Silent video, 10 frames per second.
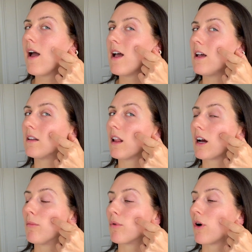It's like
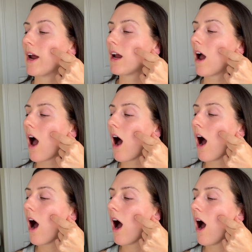a brick.
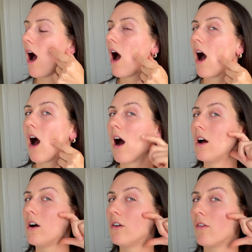
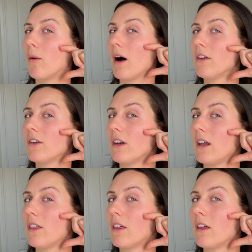Well,
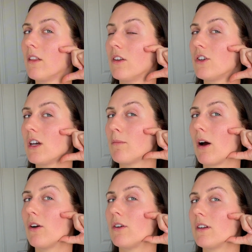underneath the
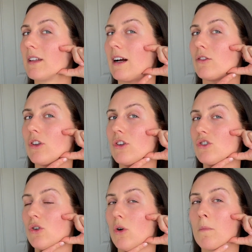cheekbone down to the
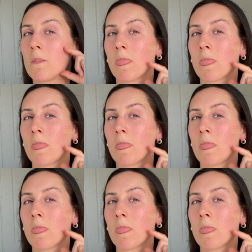jaw.